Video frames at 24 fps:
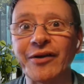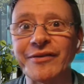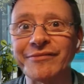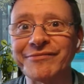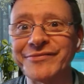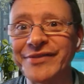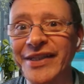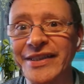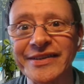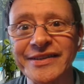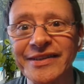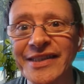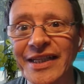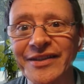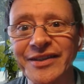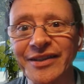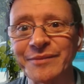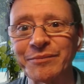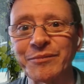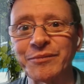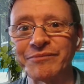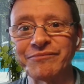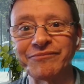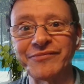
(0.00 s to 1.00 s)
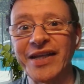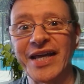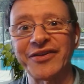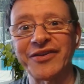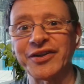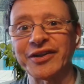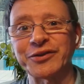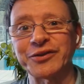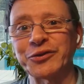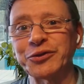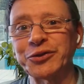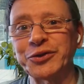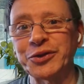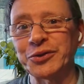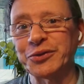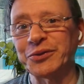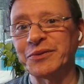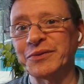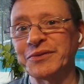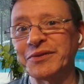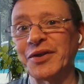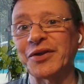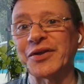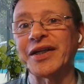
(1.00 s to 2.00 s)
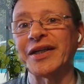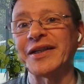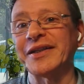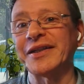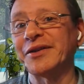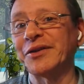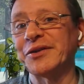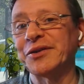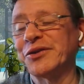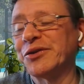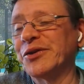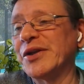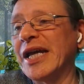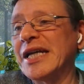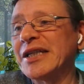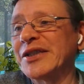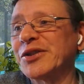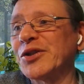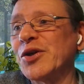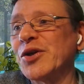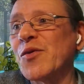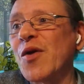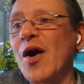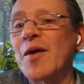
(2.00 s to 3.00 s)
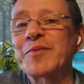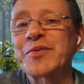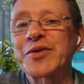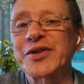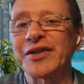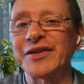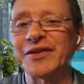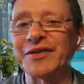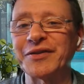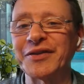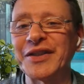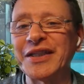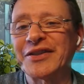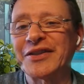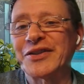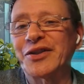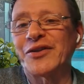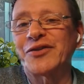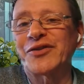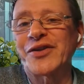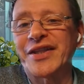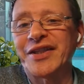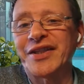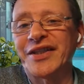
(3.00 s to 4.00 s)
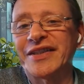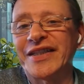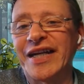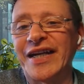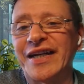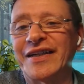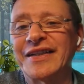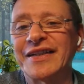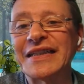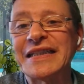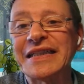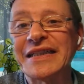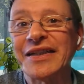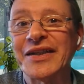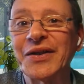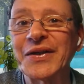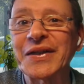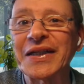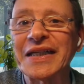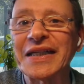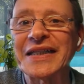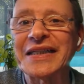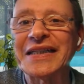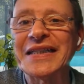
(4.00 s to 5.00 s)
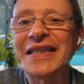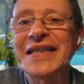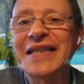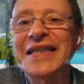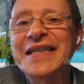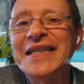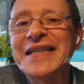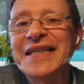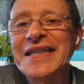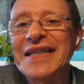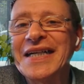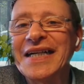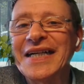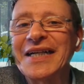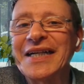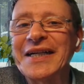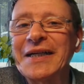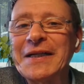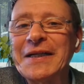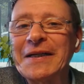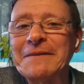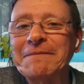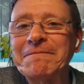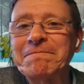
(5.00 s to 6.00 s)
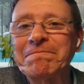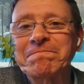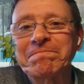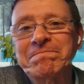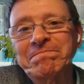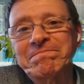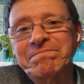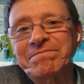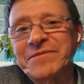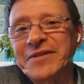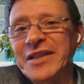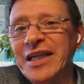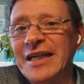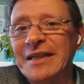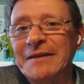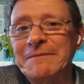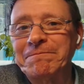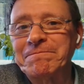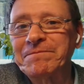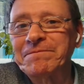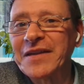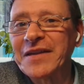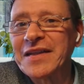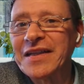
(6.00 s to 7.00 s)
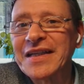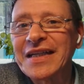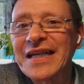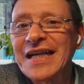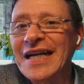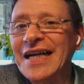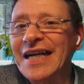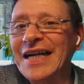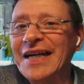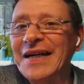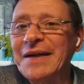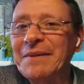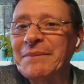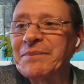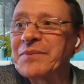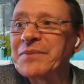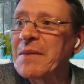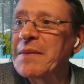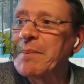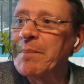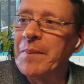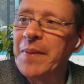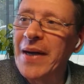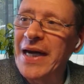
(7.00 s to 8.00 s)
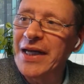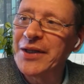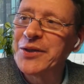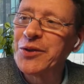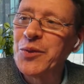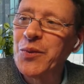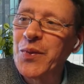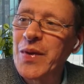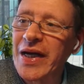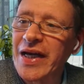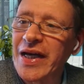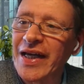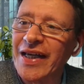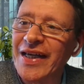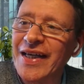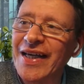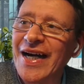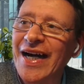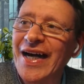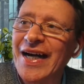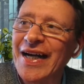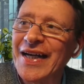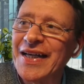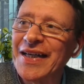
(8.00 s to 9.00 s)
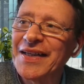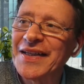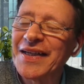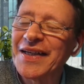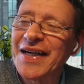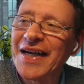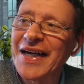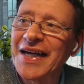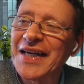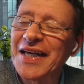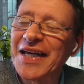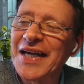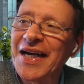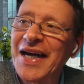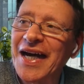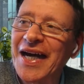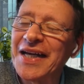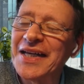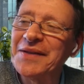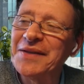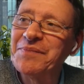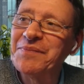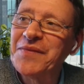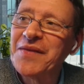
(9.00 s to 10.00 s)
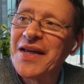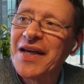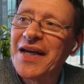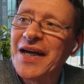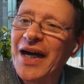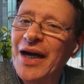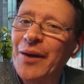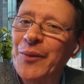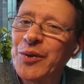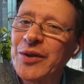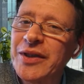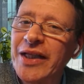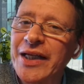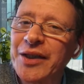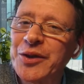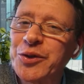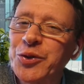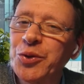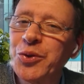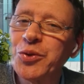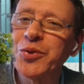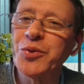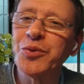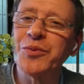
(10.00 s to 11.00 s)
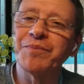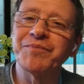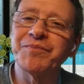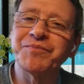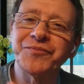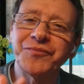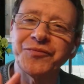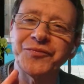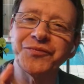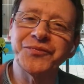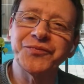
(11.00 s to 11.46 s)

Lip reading: No, there's nothing to do. Okay, there's no option. It's already there. Okay, yeah. By the way, I would like to